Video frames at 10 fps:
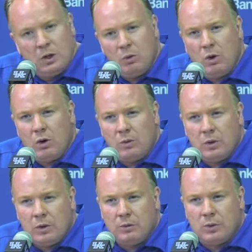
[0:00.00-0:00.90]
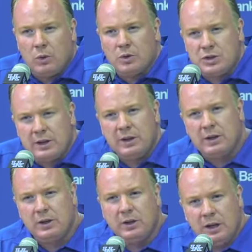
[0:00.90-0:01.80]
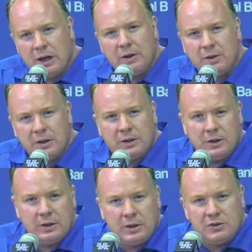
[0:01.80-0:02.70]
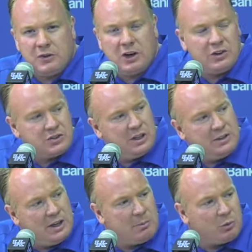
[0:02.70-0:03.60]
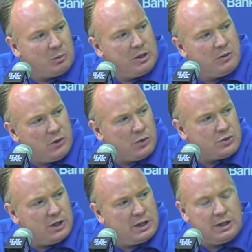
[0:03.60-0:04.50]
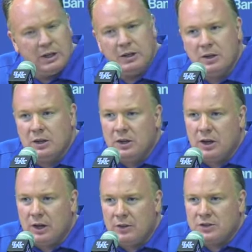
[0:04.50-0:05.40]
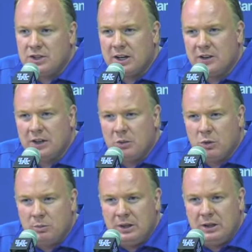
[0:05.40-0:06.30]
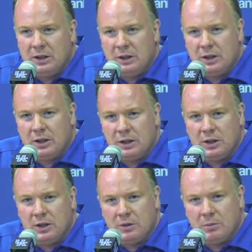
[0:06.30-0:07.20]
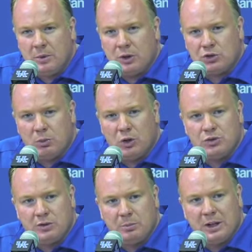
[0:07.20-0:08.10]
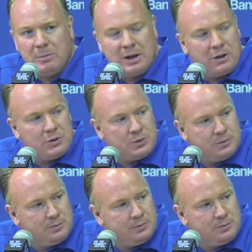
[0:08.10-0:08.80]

Well, of course, I think it's fair to say depth would be the first thing, and then the second thing would be explosive playmakers.